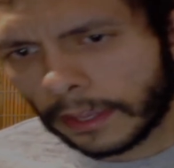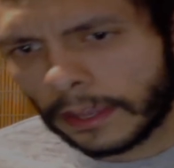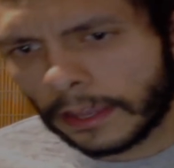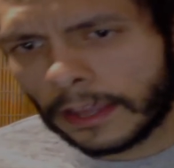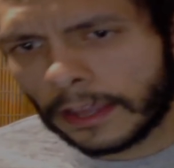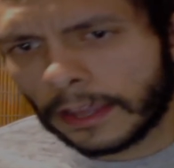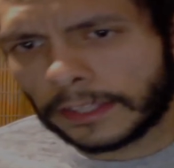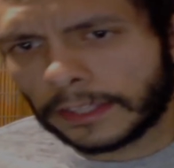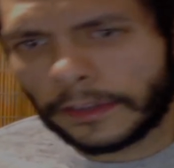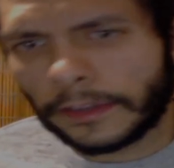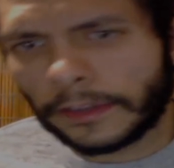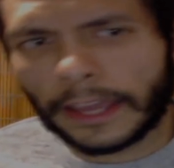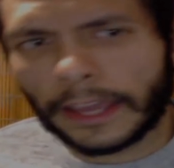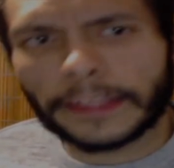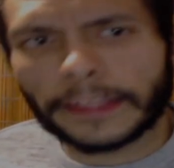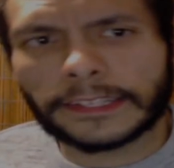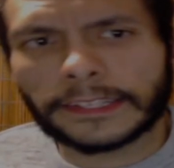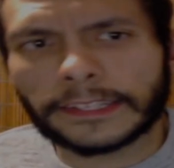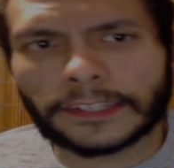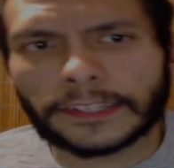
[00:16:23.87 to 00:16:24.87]
So yeah,
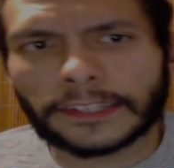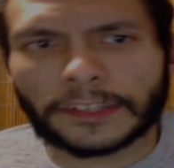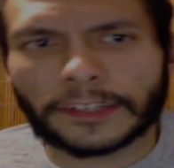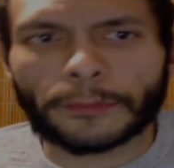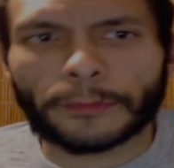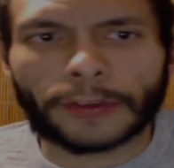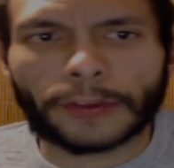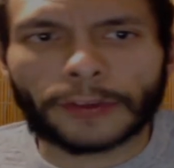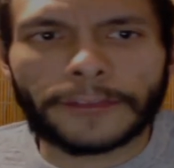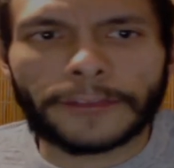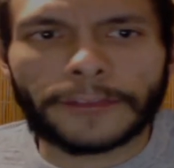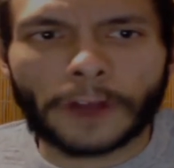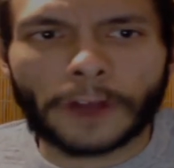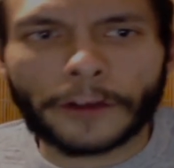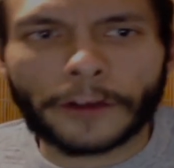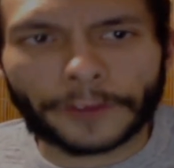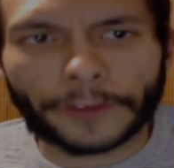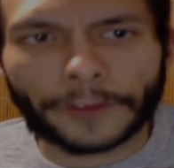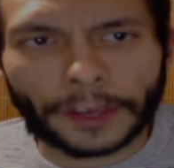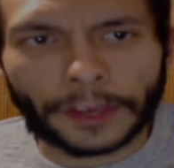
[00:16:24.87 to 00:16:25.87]
this is just a brief
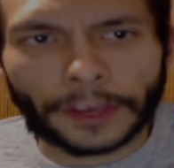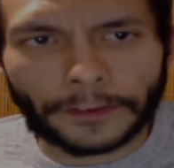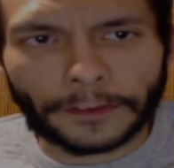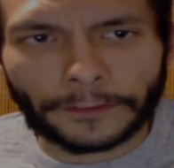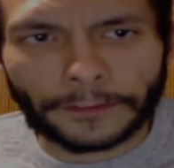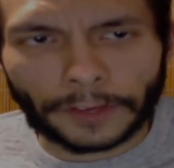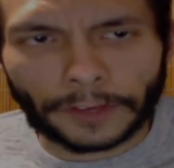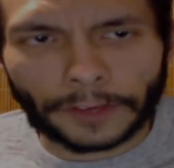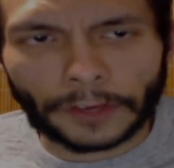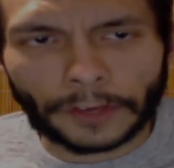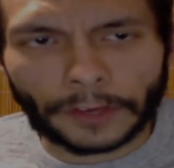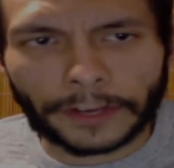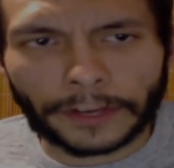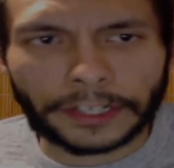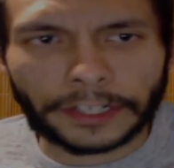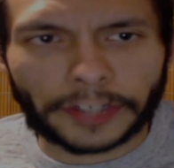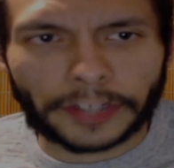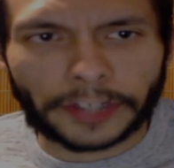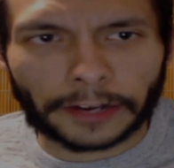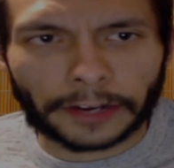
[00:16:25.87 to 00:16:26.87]
overview
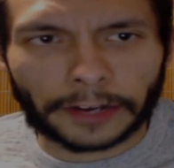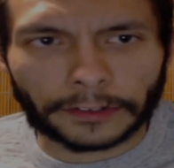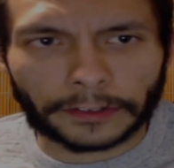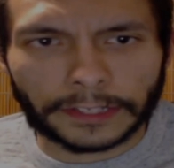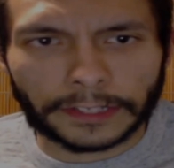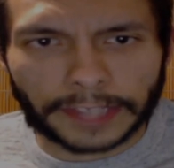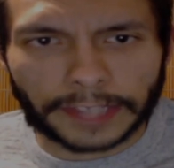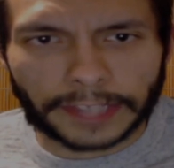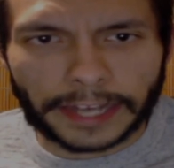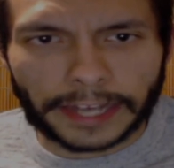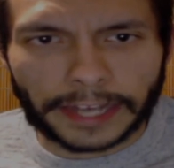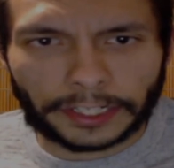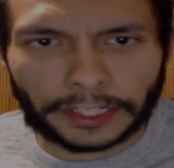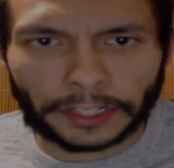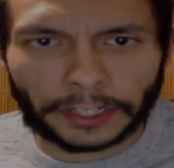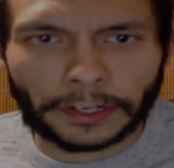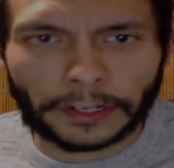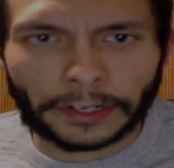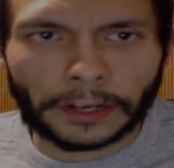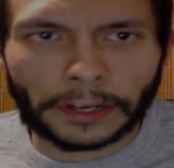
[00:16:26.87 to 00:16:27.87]
and
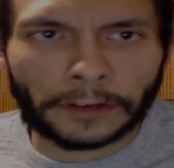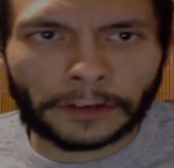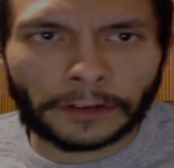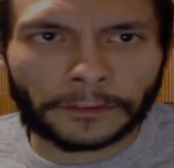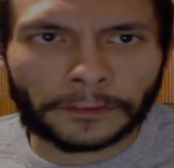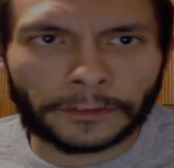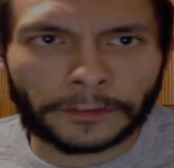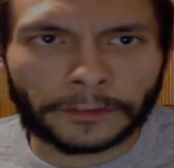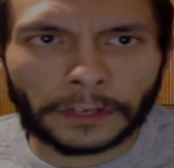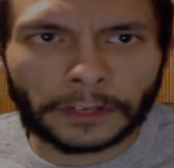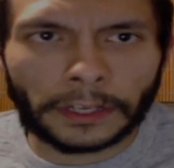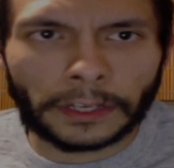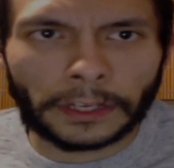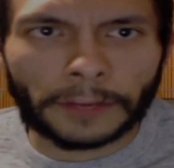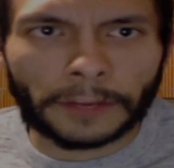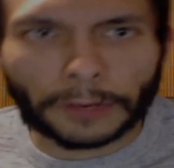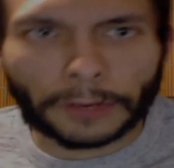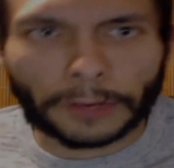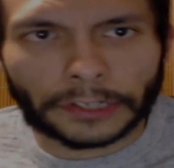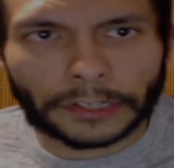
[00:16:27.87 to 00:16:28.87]
generalization of
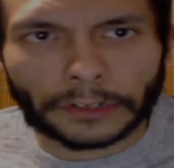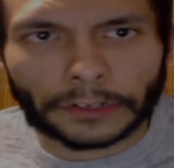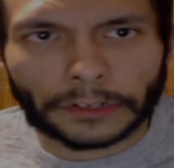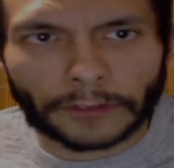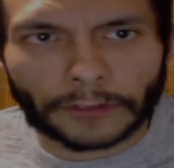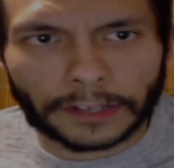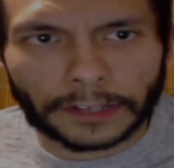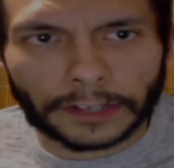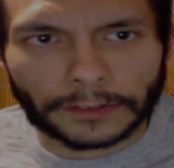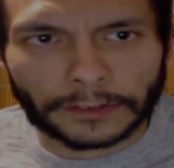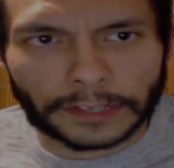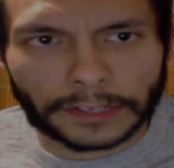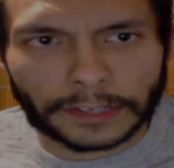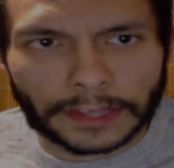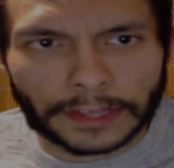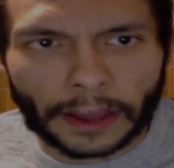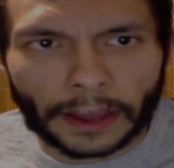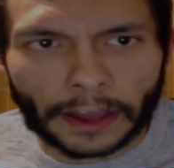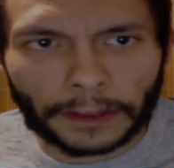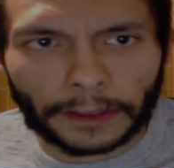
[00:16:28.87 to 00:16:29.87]
Bertrand Russell's
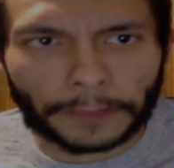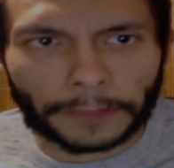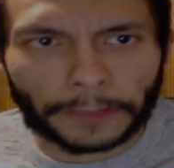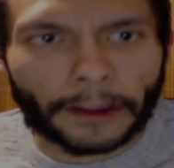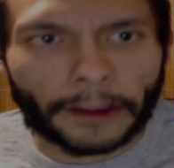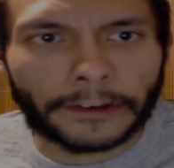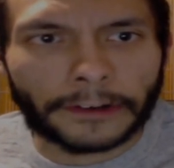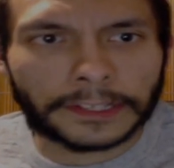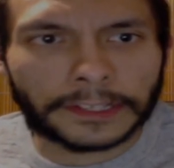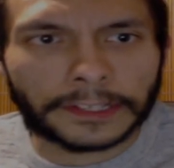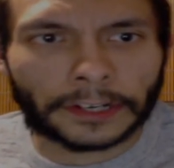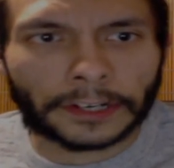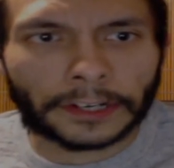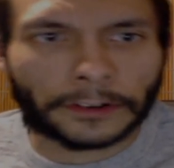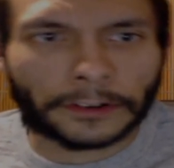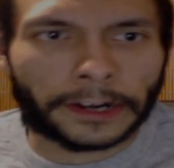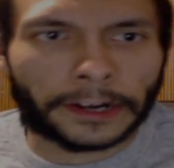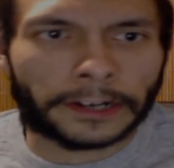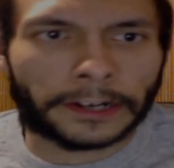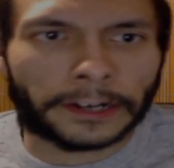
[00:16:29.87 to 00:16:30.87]
thought throughout his
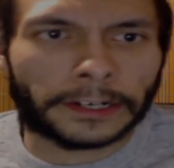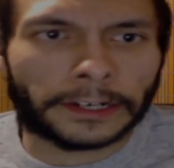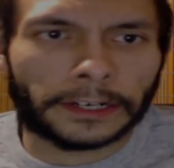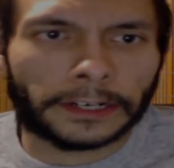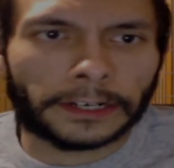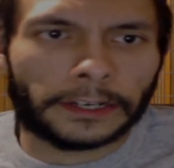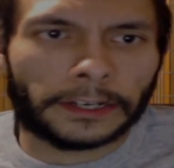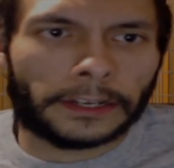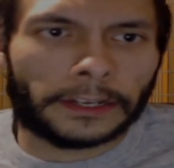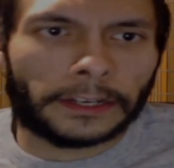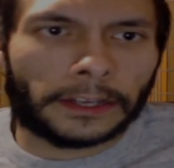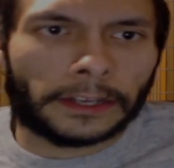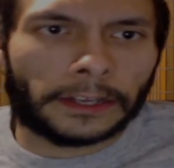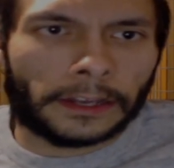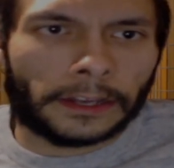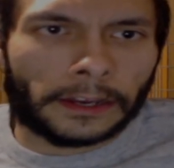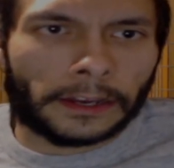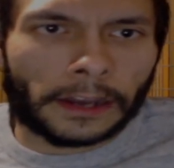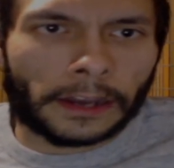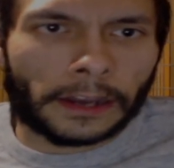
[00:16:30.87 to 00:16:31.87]
career.
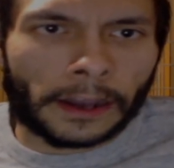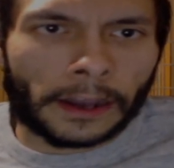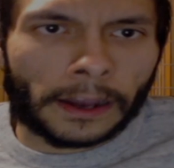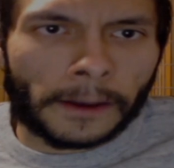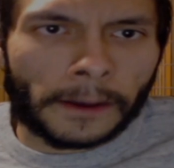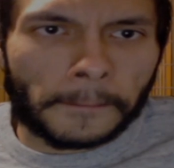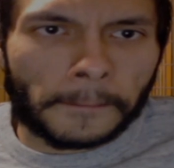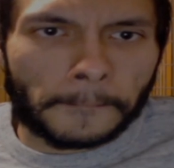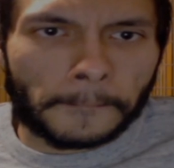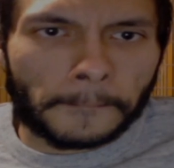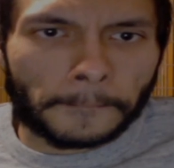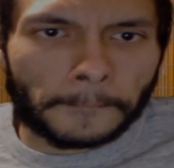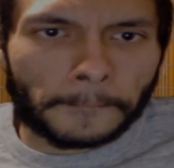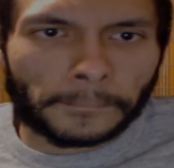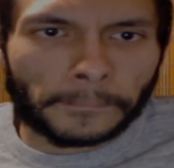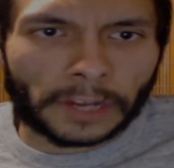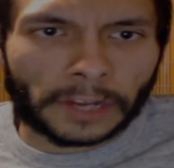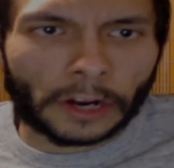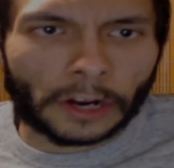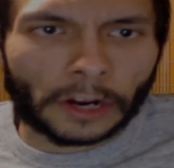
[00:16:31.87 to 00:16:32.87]

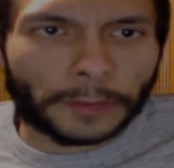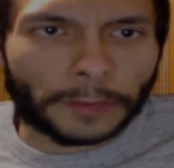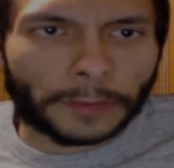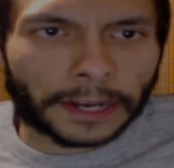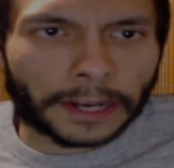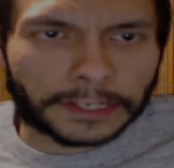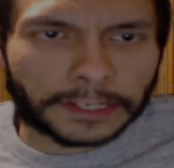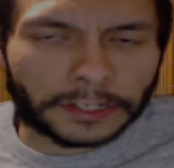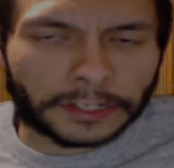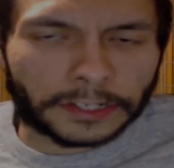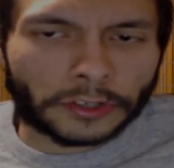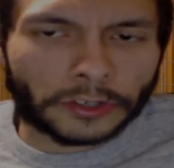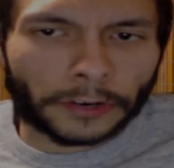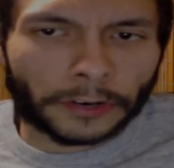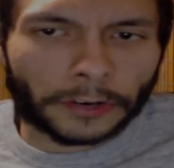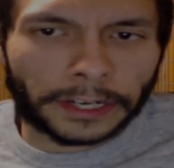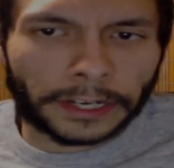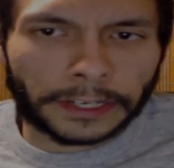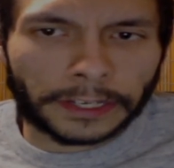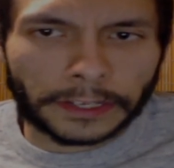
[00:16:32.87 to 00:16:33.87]
I hope you guys
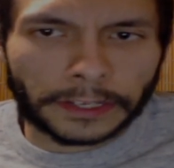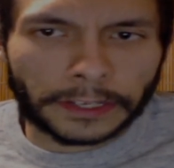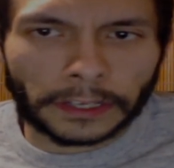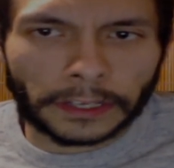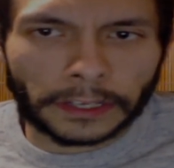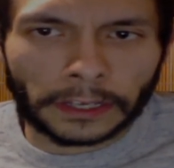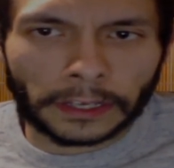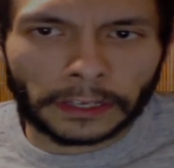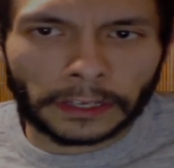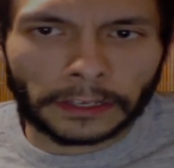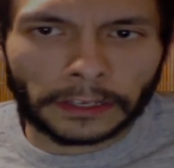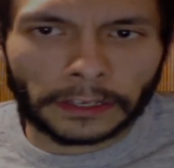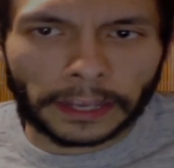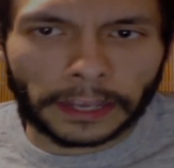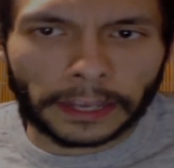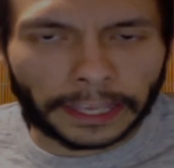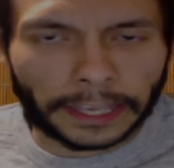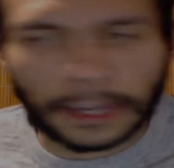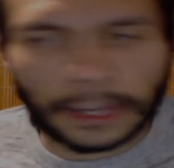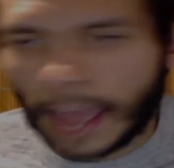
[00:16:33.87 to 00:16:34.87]
enjoyed it.
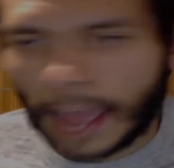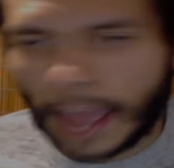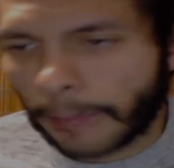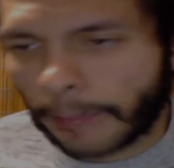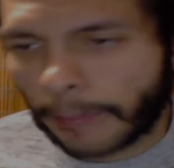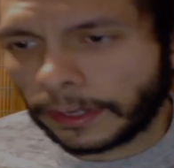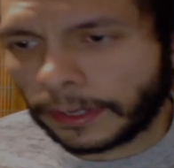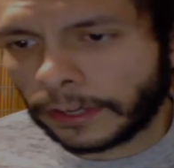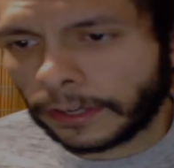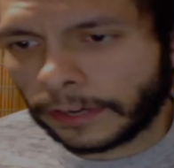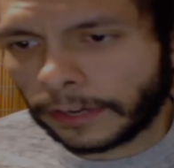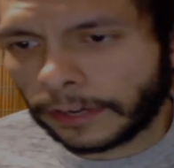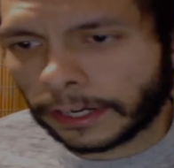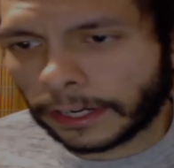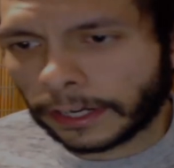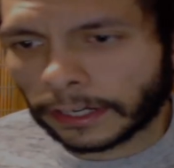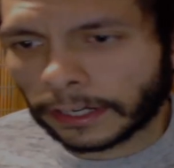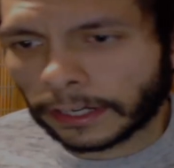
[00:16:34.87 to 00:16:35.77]
Again, Happy New Year.